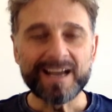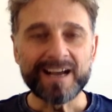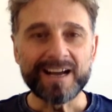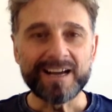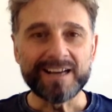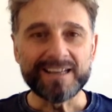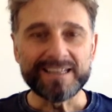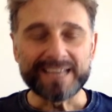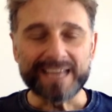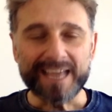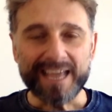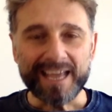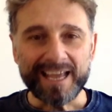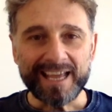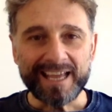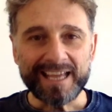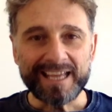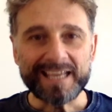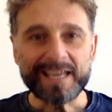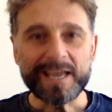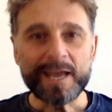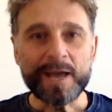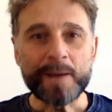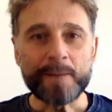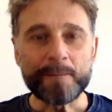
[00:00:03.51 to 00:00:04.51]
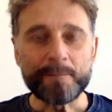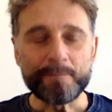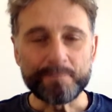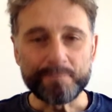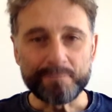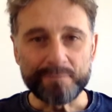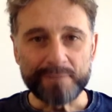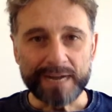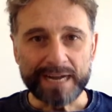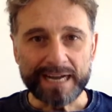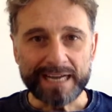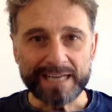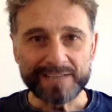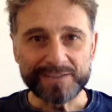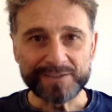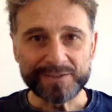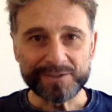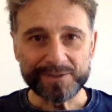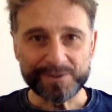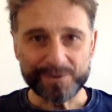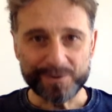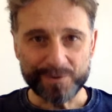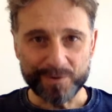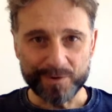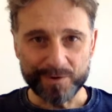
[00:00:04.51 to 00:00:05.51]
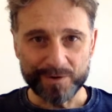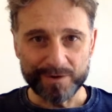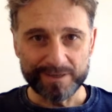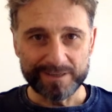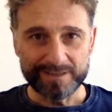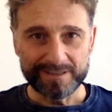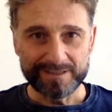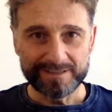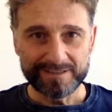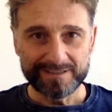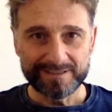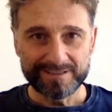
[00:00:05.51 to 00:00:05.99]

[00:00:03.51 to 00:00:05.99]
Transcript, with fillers: an A minor chord.